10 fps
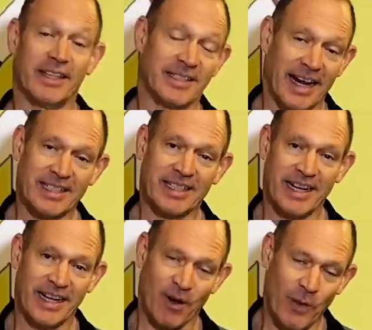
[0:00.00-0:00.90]
It's
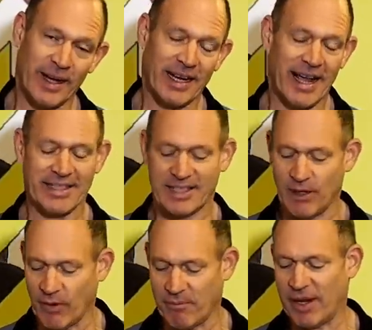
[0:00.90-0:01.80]
actually a week later,
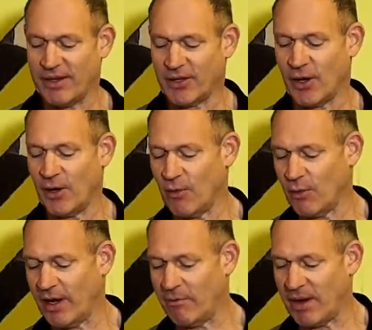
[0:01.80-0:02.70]
we've been through,
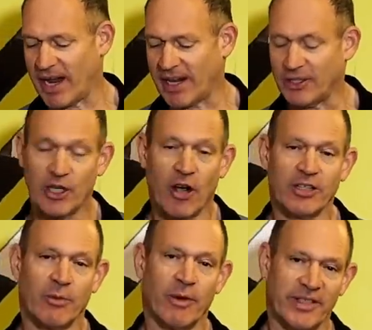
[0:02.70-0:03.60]
we've been out and
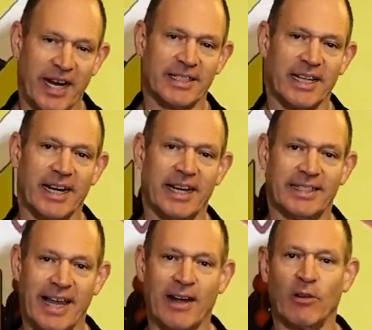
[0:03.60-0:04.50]
shot it, we've tested it,
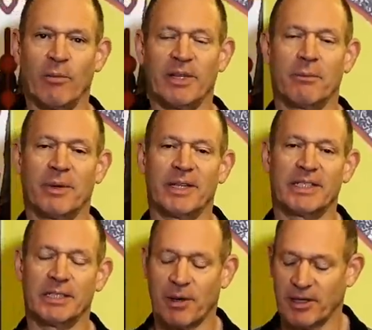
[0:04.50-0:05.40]
it's done all the bits and
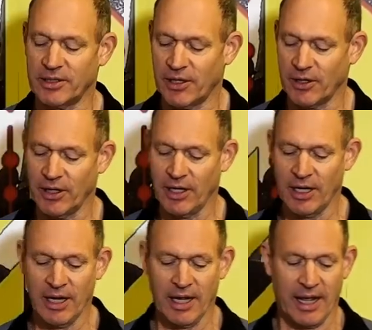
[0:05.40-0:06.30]
pieces it's supposed to do.
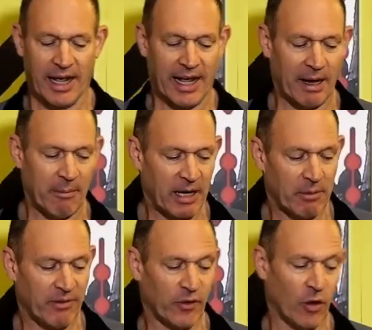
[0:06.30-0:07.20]
Um, and
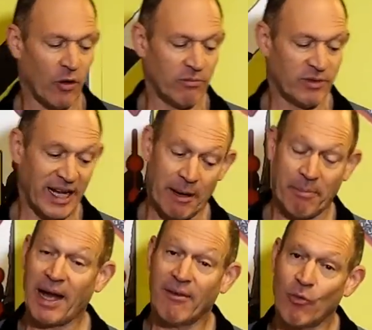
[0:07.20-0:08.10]
it performed
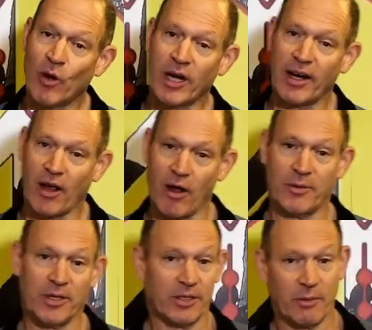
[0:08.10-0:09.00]
above what I'd
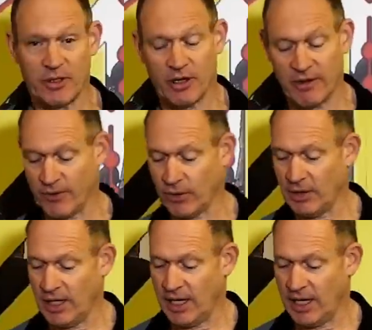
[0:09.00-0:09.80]
hoped, to be truthful.